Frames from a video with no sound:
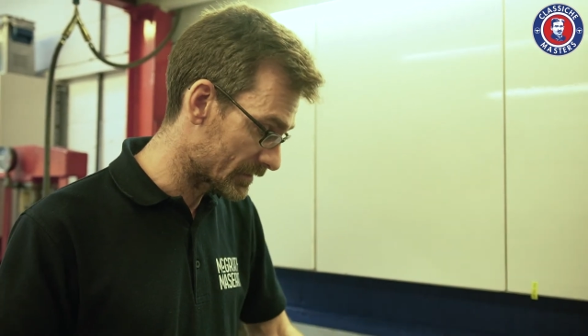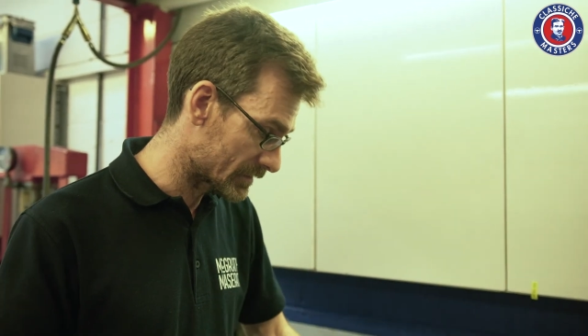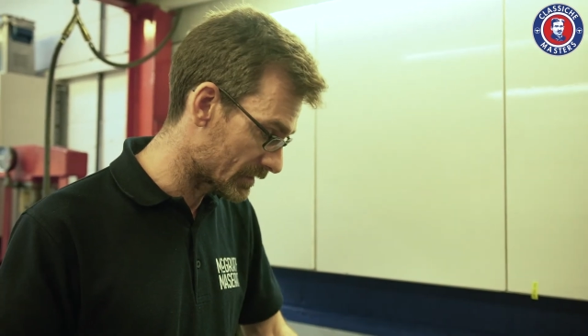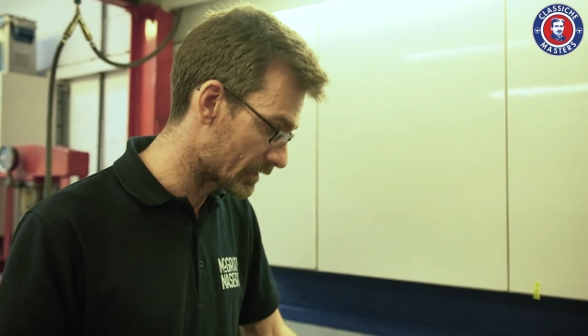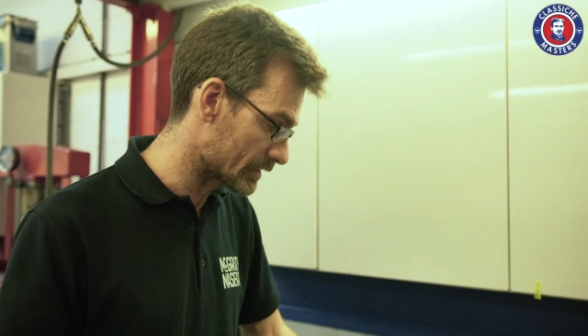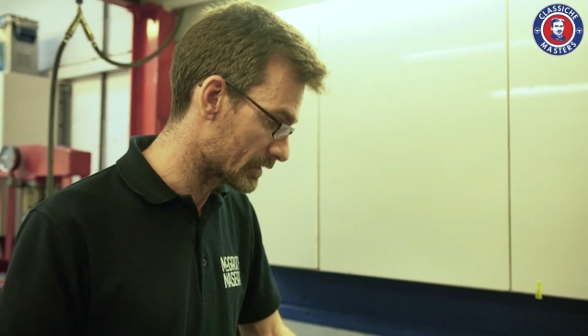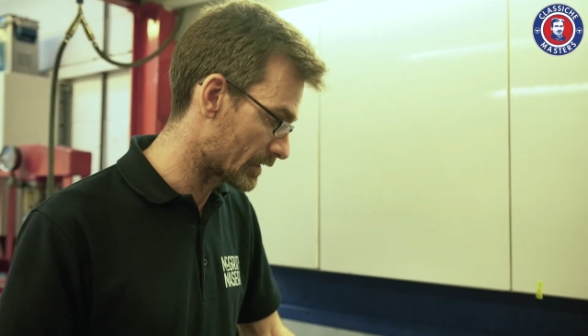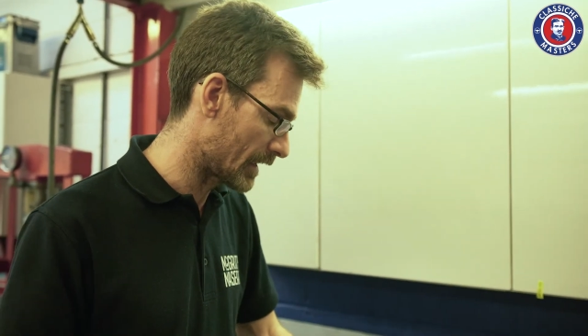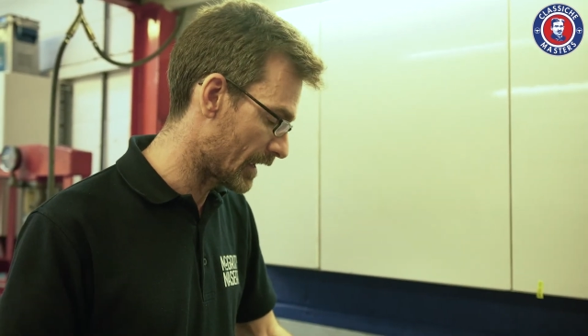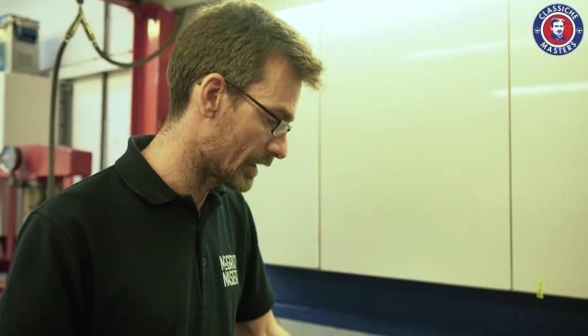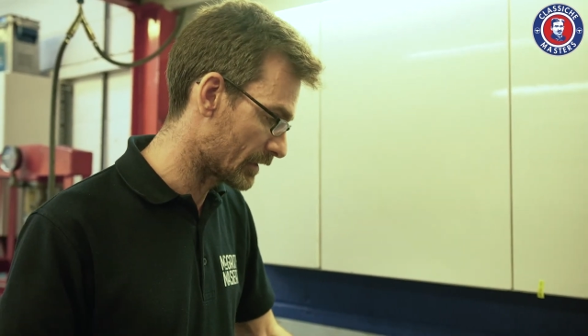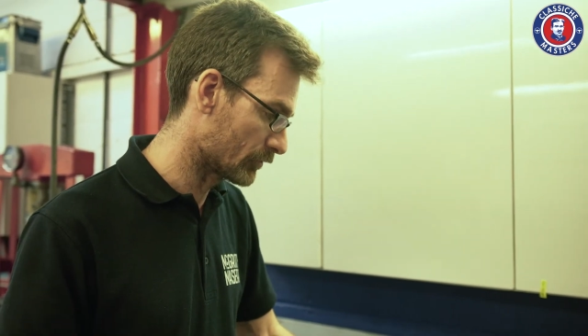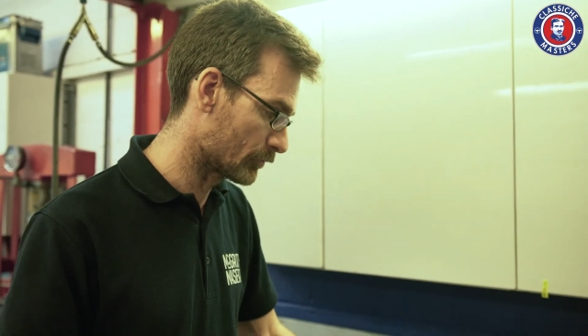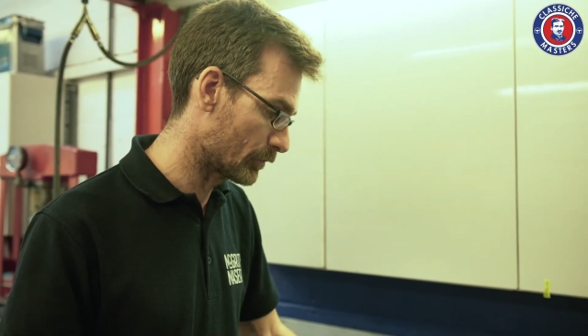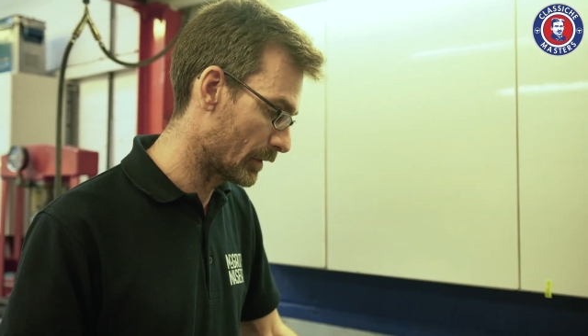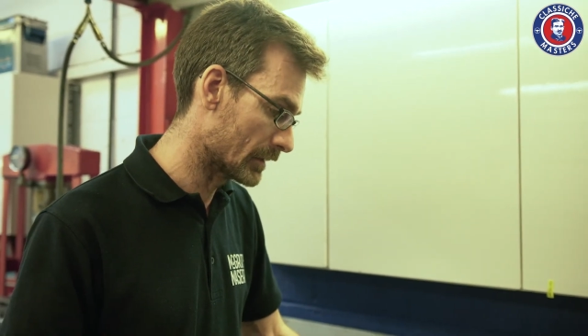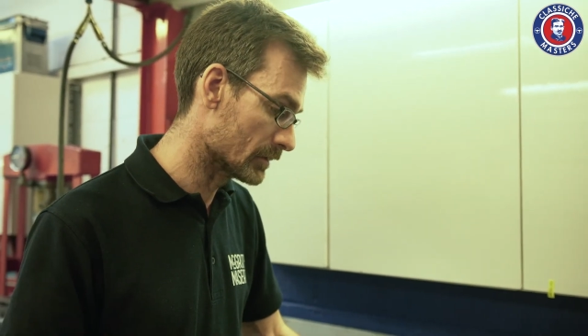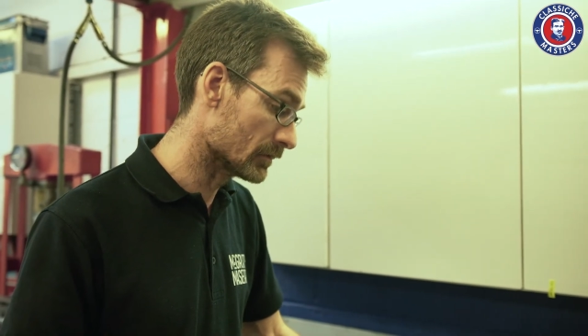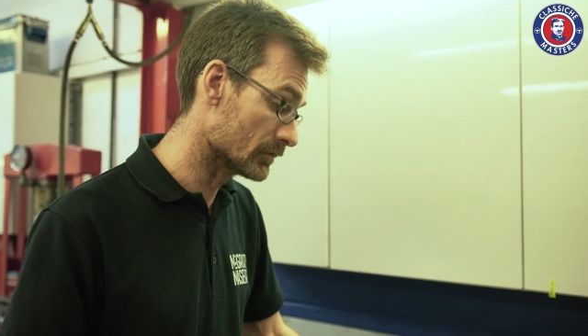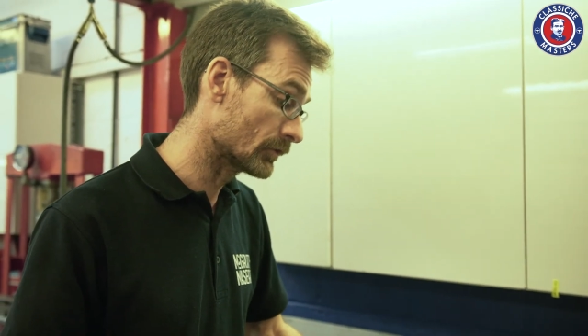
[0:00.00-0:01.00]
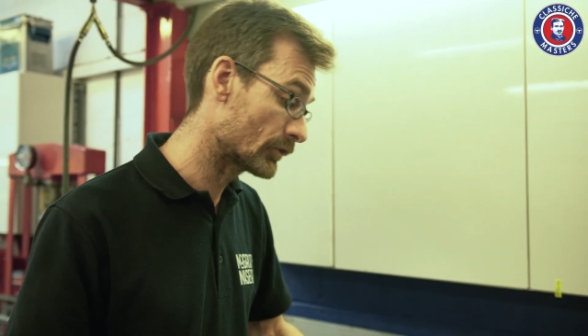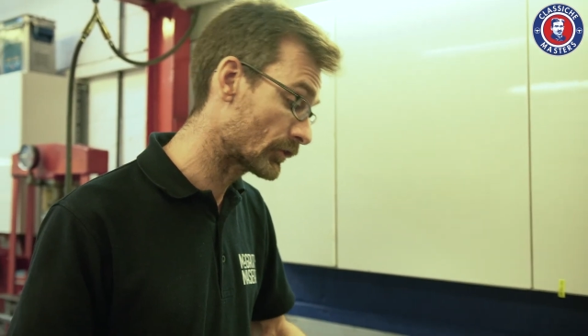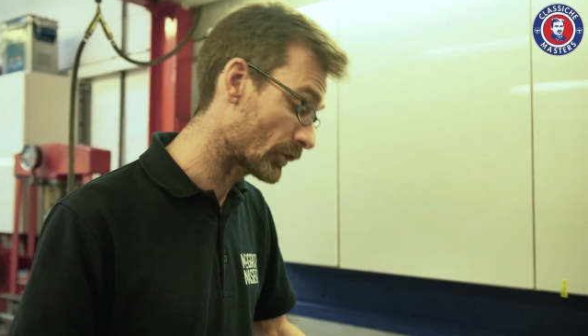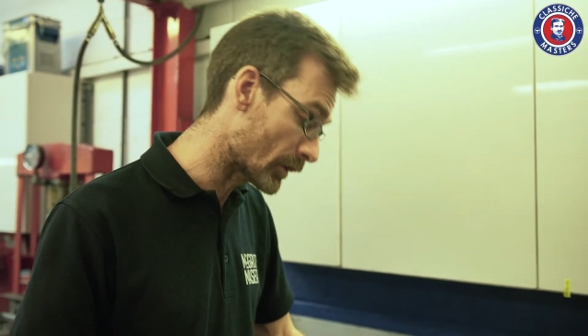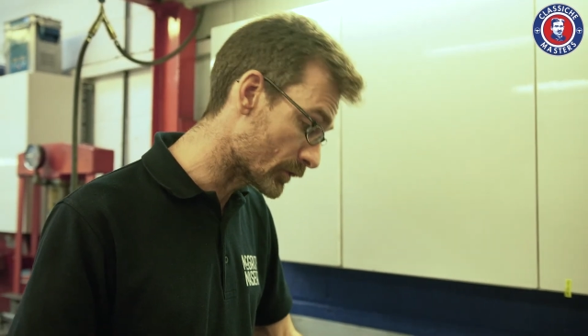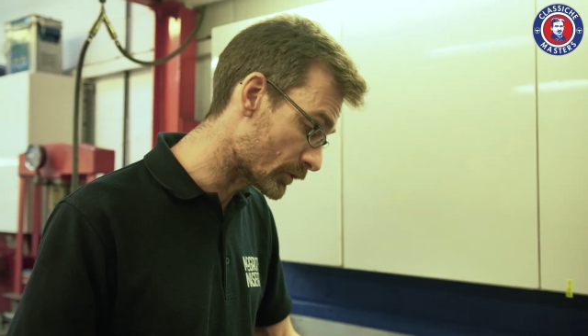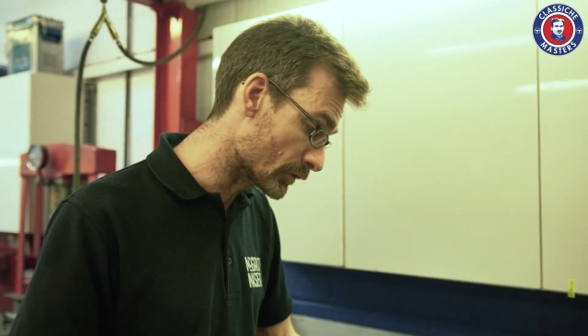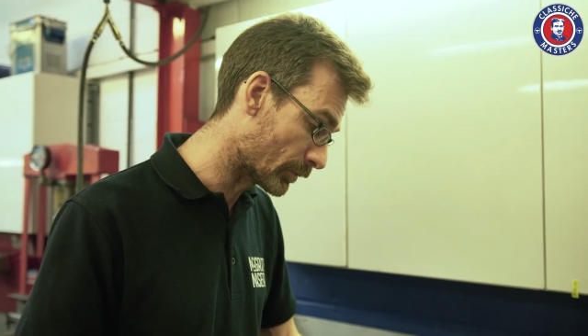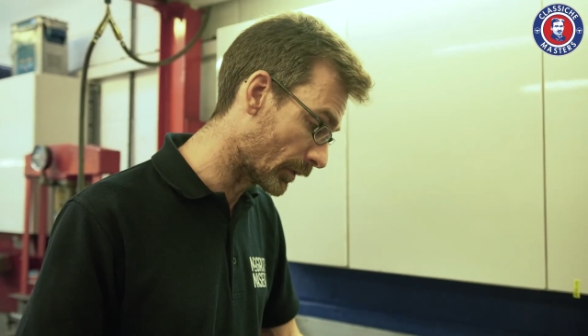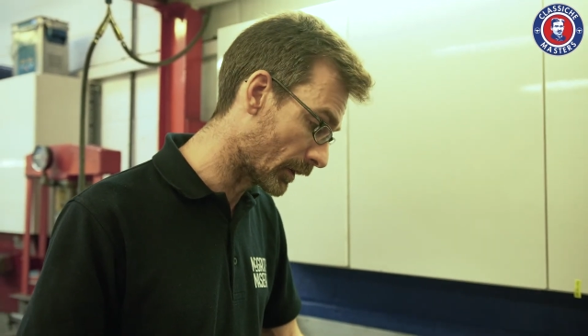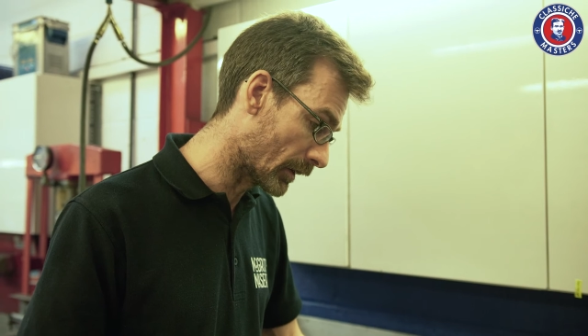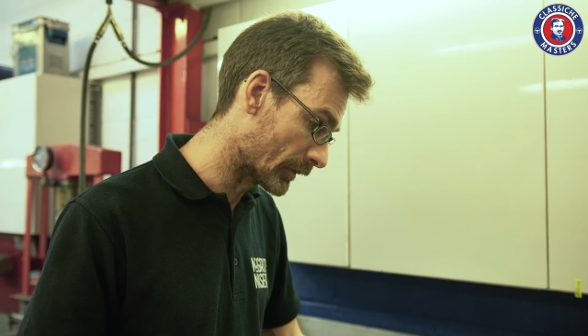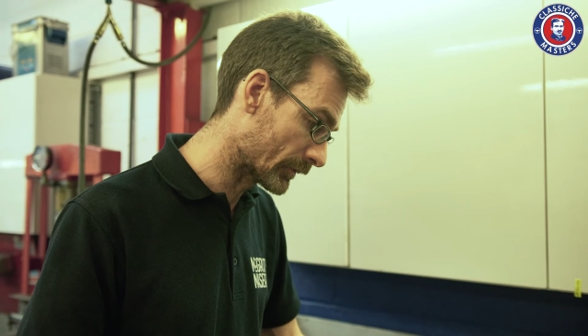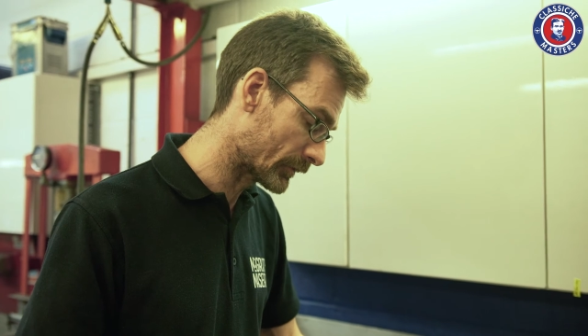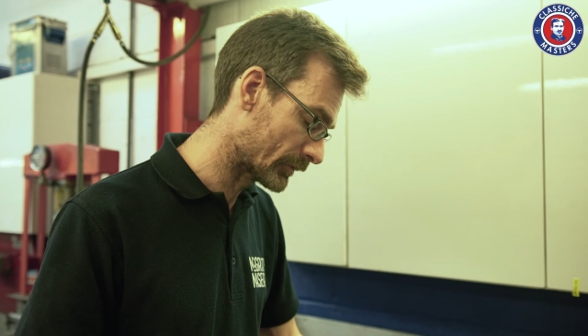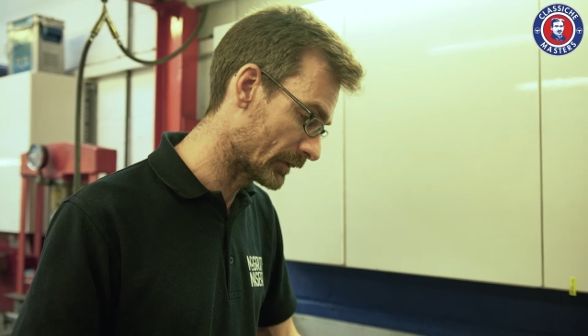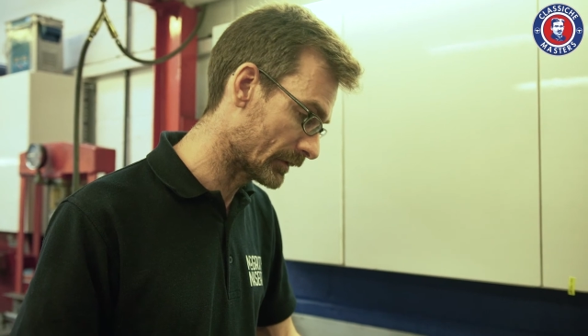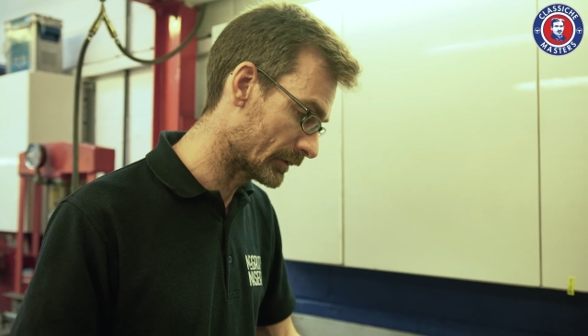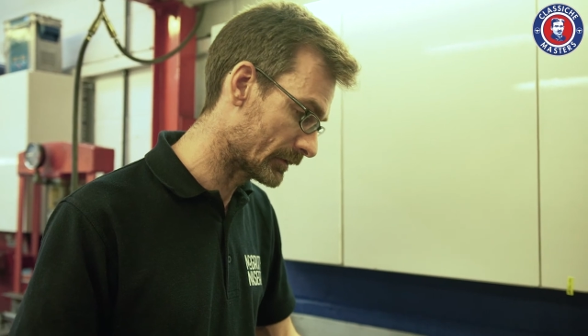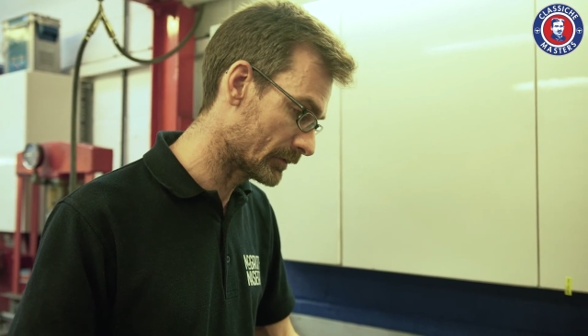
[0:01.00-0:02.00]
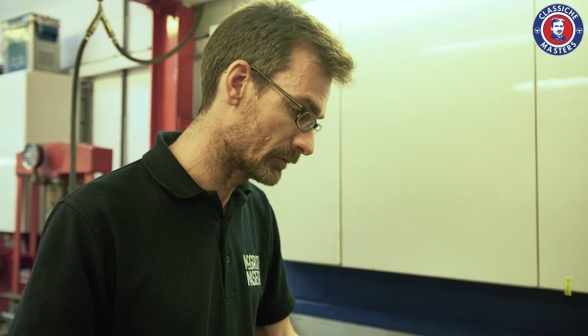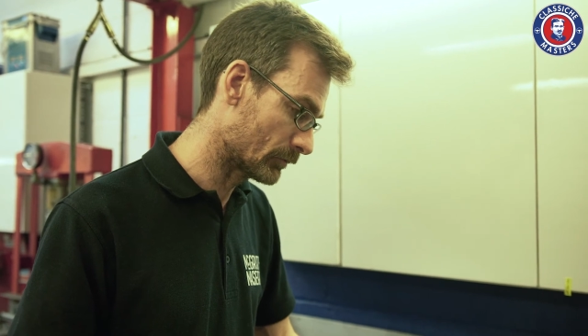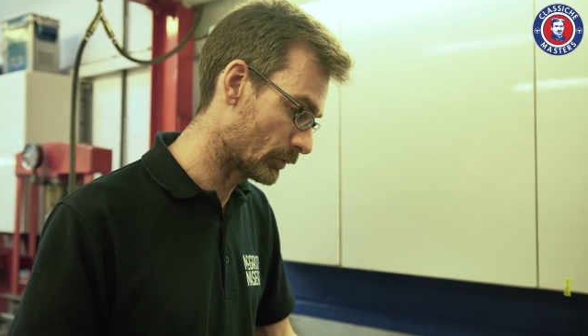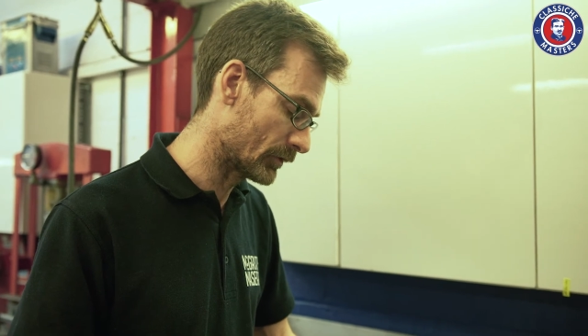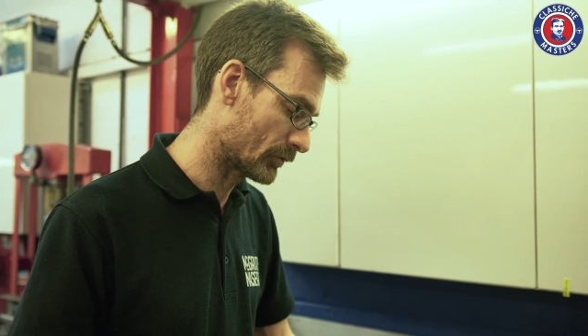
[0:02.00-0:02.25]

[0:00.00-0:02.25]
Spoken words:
cylinder head have been solder blasted.